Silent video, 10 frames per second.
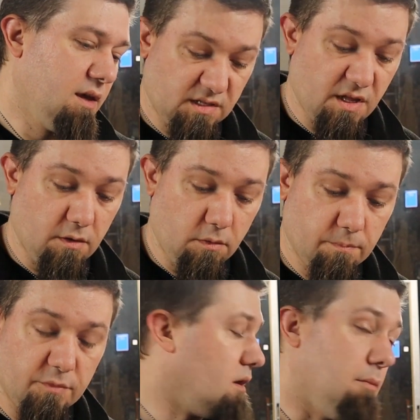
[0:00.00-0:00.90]

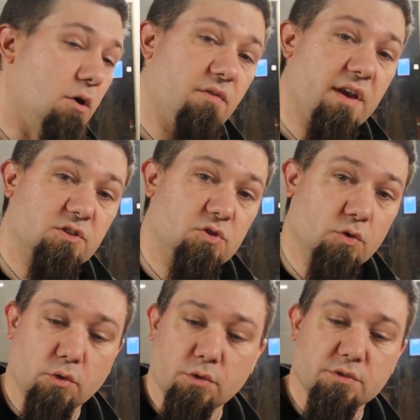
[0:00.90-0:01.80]
Still, the MotivX
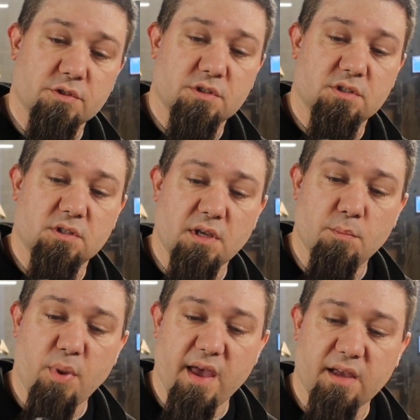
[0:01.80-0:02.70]
Tools
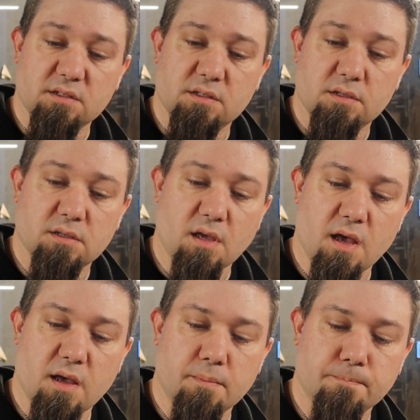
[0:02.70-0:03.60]
Impact
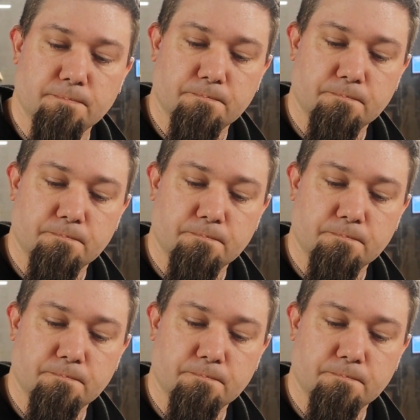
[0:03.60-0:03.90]
lug